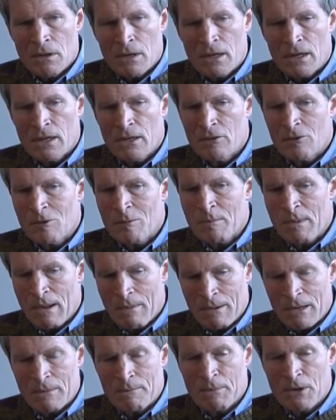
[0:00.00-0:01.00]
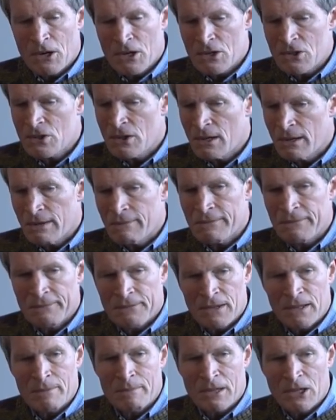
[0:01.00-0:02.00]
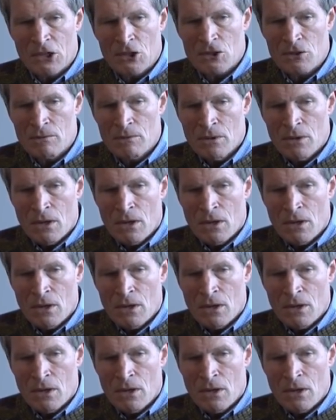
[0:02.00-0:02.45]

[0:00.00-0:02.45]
And I think the Republican Party is going to have a fundamental,